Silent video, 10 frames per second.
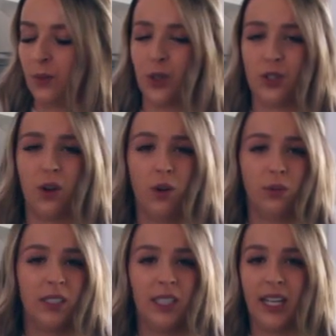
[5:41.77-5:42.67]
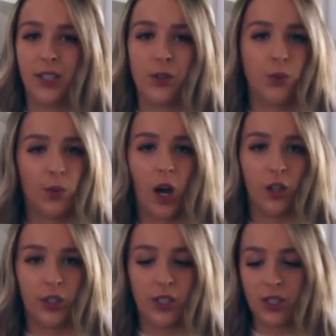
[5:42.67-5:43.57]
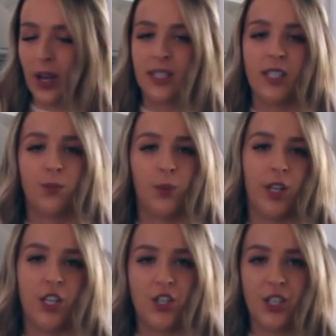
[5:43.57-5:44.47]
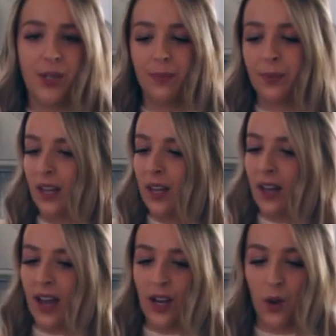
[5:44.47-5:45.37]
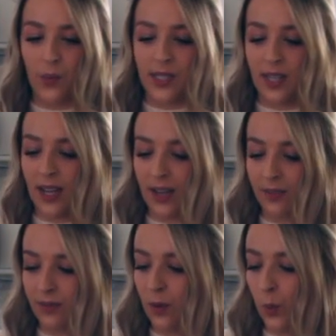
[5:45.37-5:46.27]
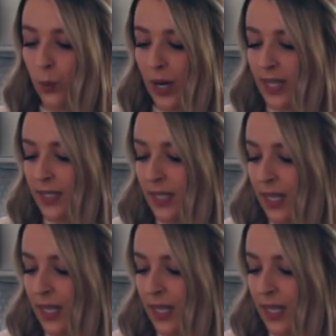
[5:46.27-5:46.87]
It was only like $2. Rice is pretty cheap. I always have rice